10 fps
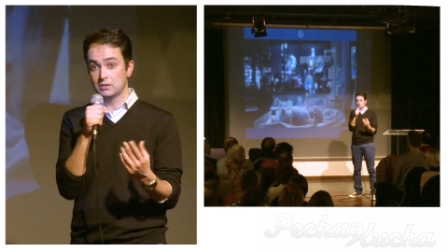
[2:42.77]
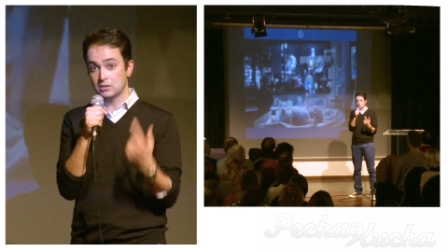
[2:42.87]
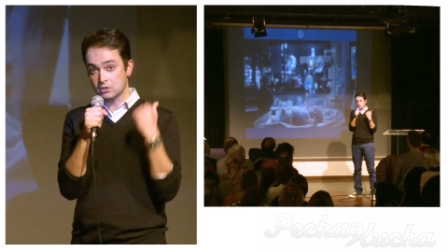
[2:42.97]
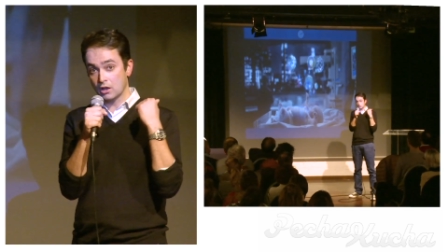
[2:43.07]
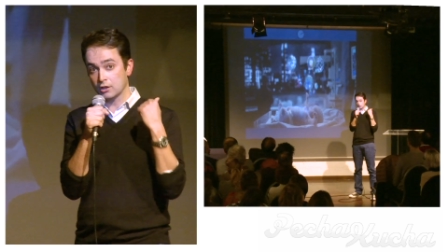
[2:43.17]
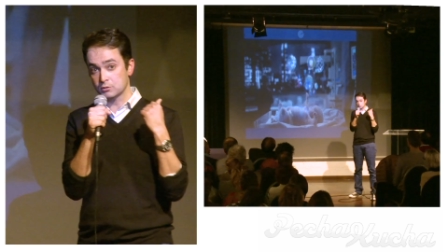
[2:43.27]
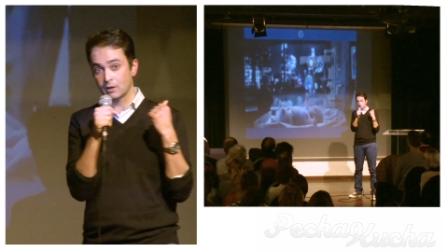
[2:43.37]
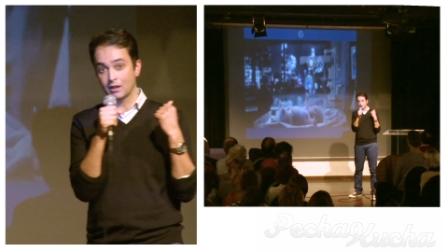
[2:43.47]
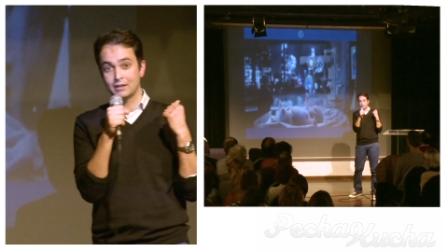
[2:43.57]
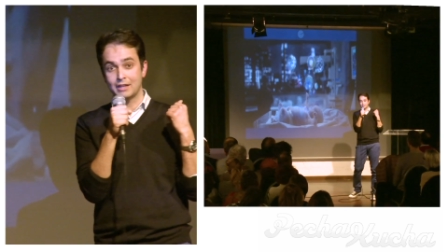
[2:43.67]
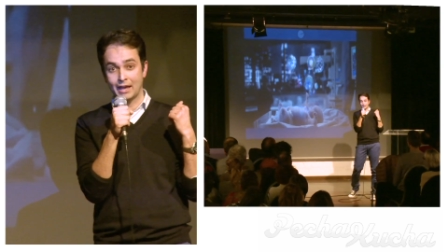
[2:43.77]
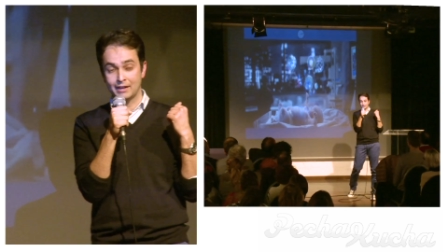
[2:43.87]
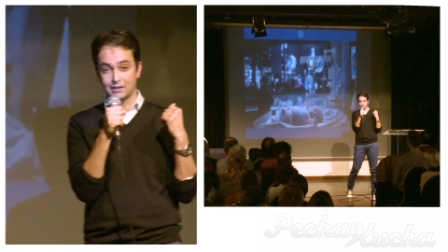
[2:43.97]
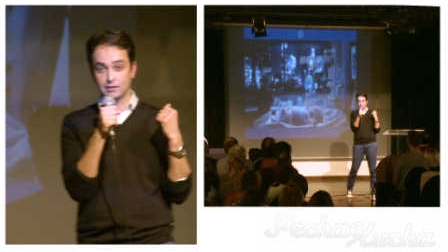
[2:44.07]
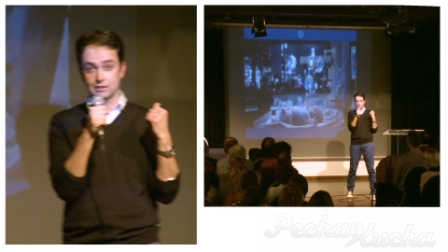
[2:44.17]
This is a hospital in
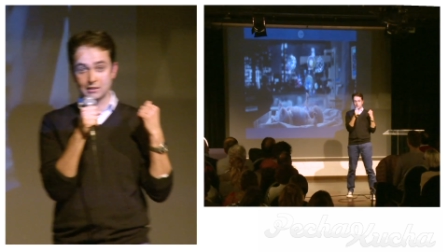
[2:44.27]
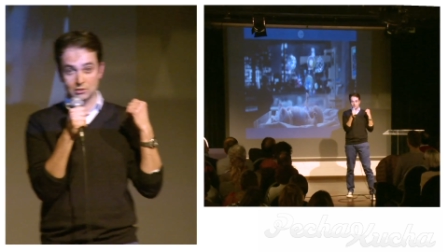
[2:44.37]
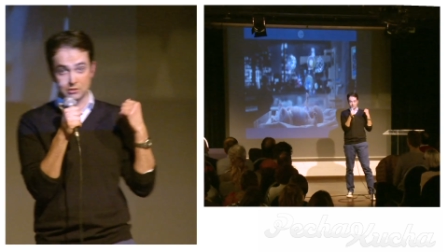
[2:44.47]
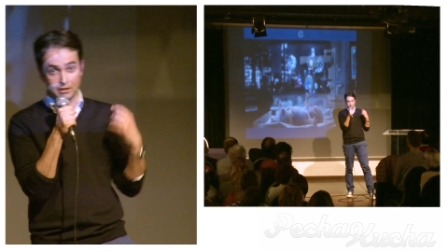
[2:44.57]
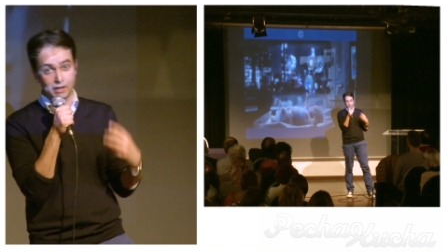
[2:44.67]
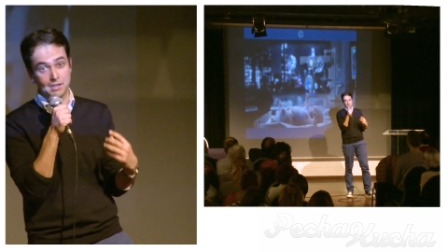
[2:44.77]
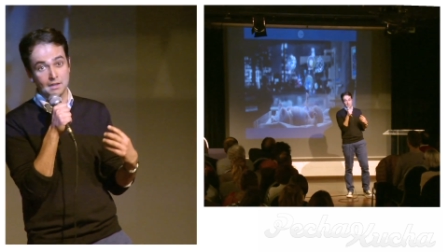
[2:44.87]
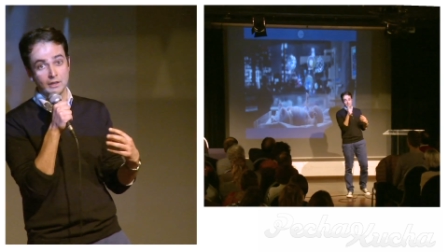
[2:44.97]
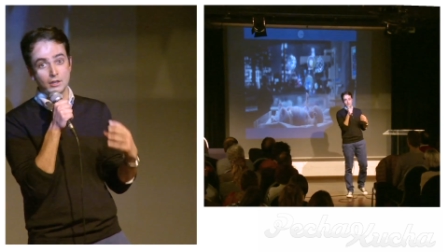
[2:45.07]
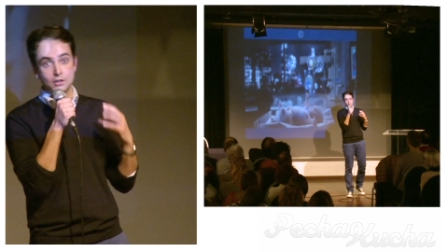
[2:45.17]
Canada that's today